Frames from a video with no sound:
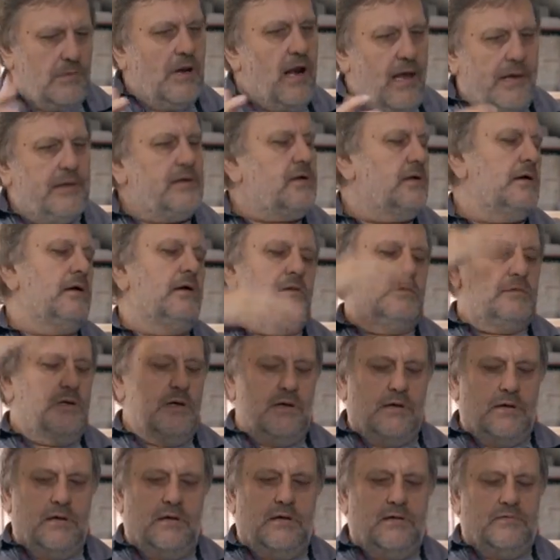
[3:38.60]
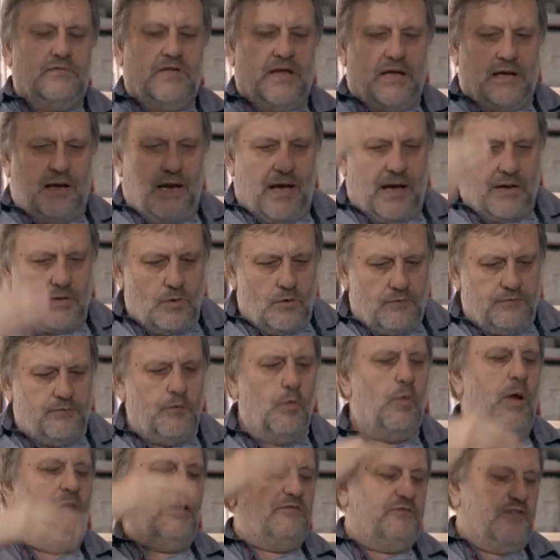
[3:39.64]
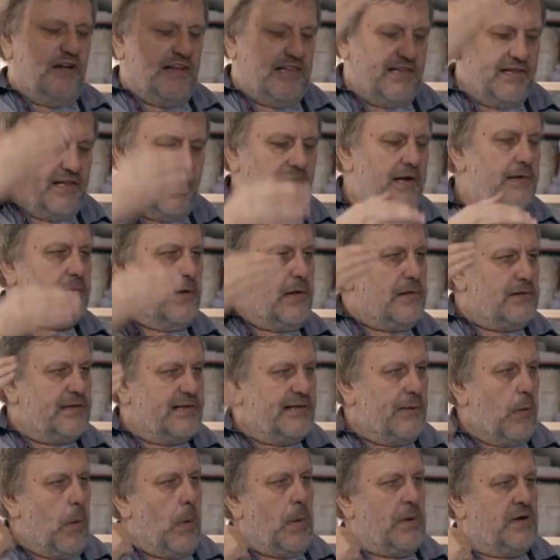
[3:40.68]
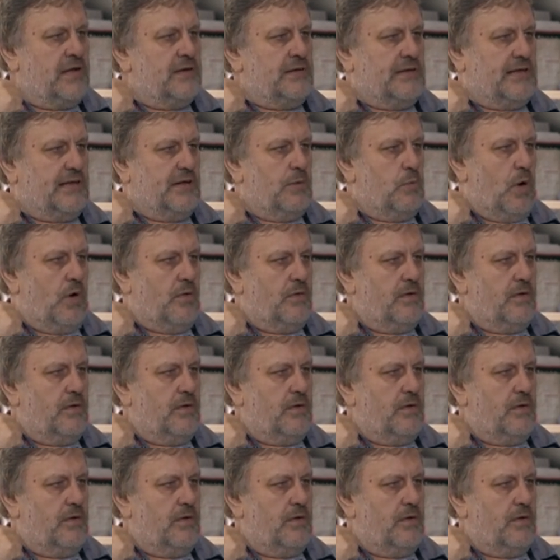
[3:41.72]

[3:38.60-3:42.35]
like the decline of welfare state and so on and so